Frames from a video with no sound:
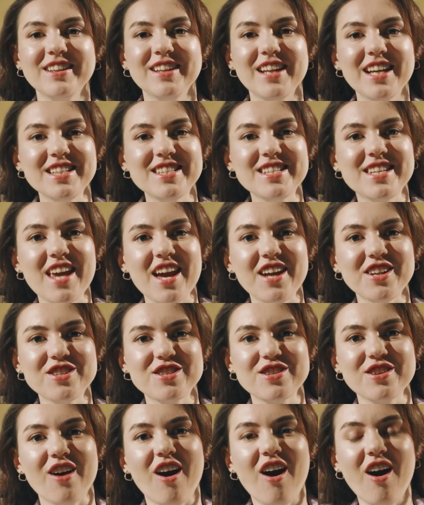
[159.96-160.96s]
Let's get
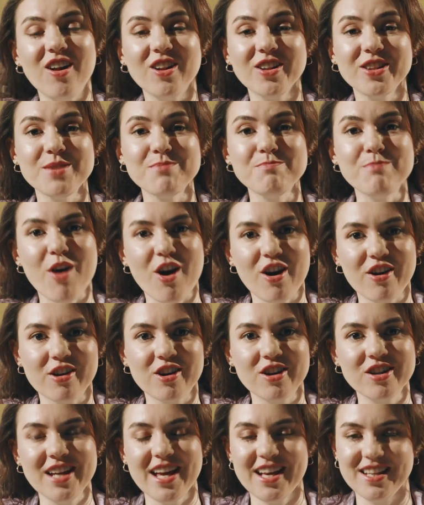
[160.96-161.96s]
to all the
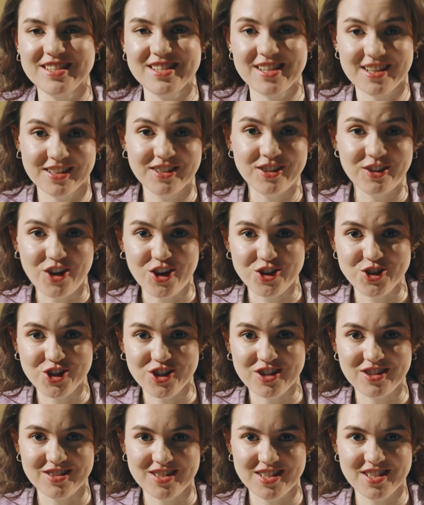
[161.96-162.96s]
modern and technological